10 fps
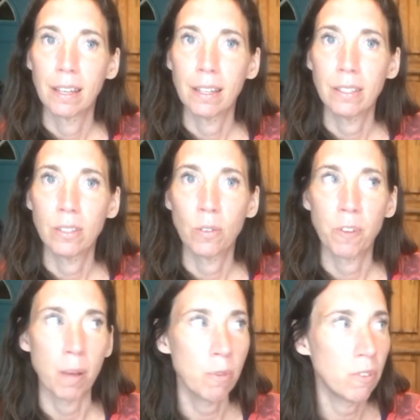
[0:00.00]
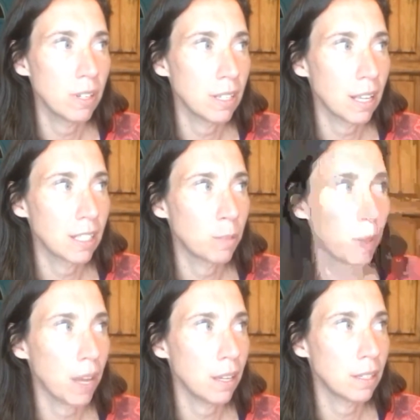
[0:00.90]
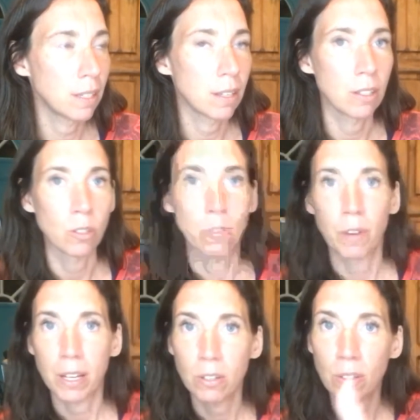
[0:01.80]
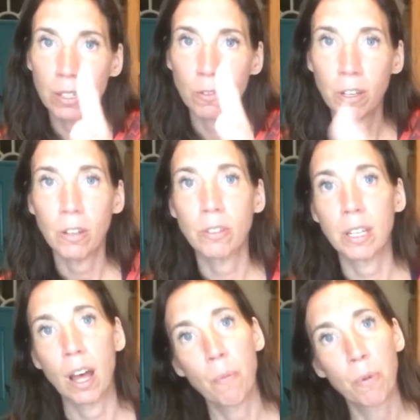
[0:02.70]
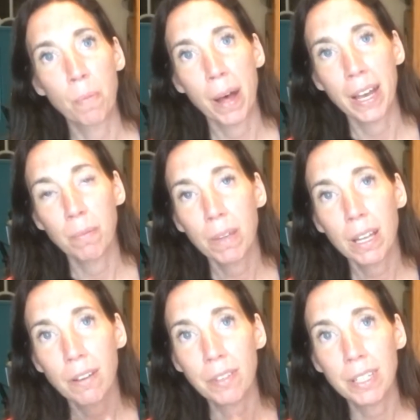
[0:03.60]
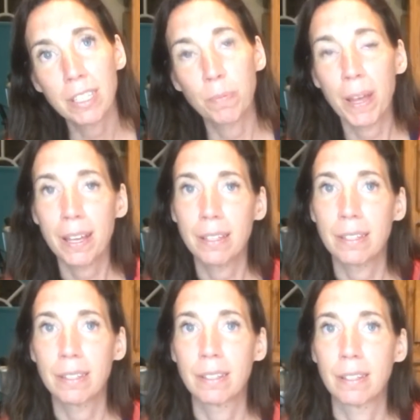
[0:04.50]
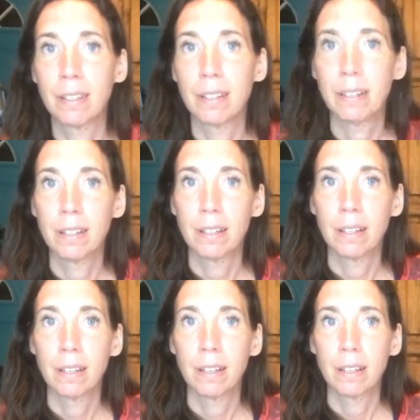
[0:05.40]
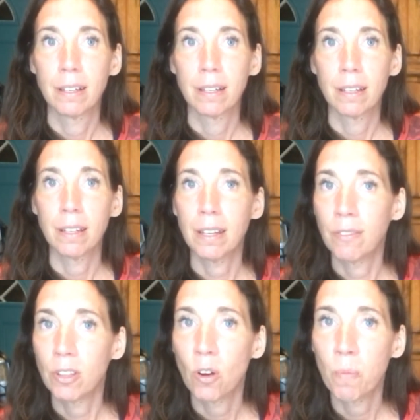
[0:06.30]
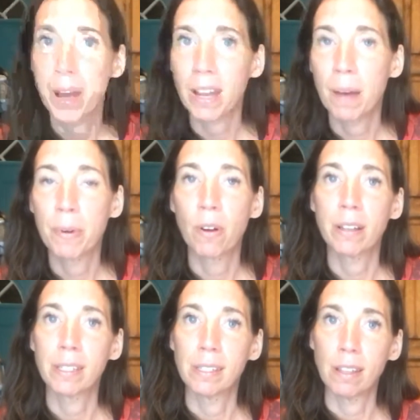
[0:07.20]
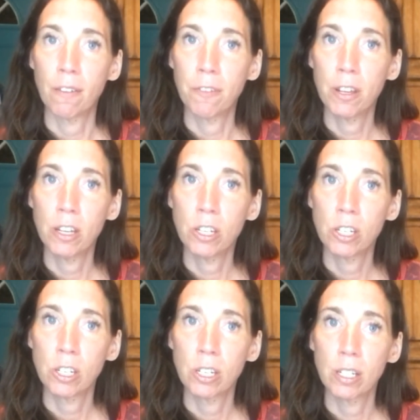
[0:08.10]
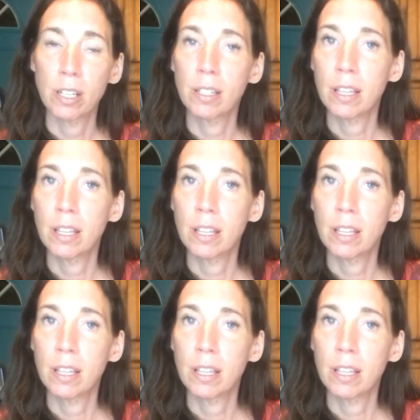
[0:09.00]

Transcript: And so if I move into that space, and so if I do these videos to help remind me of this space, and even though it might come across as selfish, like